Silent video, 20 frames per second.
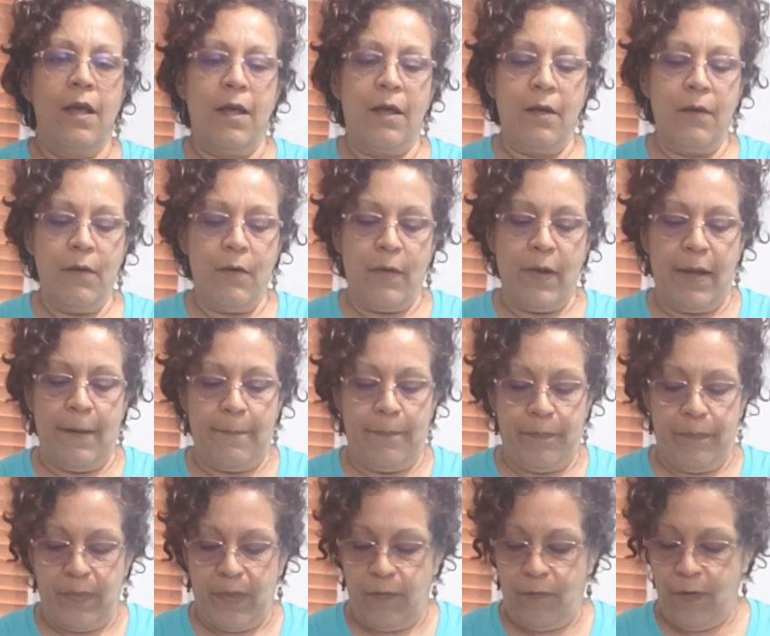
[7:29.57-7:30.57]
All right.
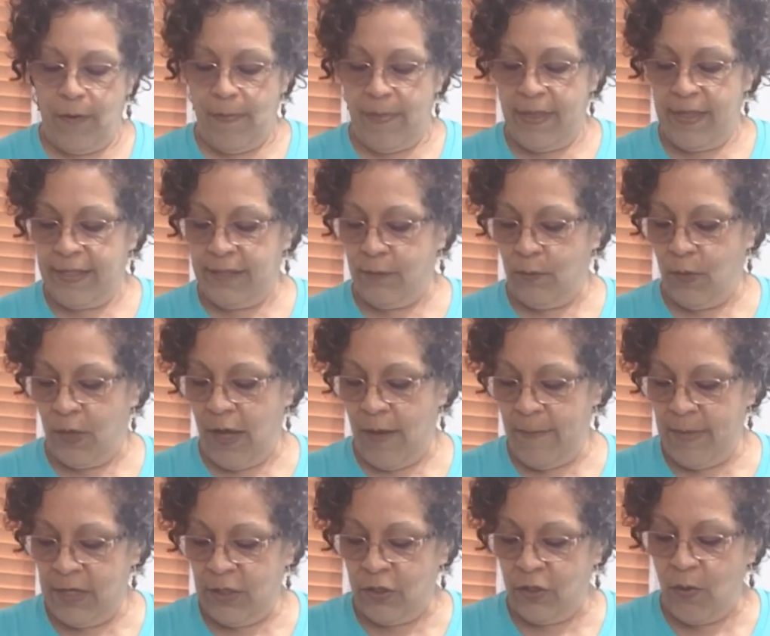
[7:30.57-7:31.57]
From this, we'll
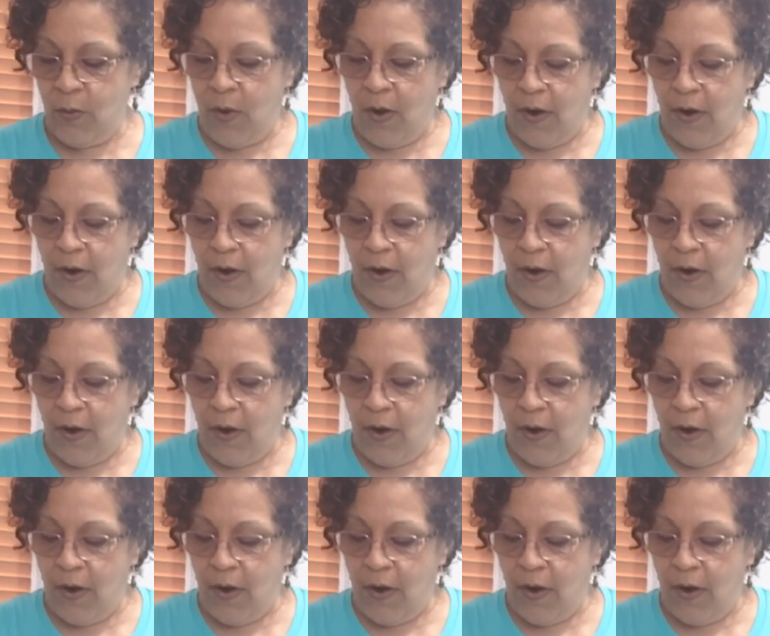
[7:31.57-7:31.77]
come into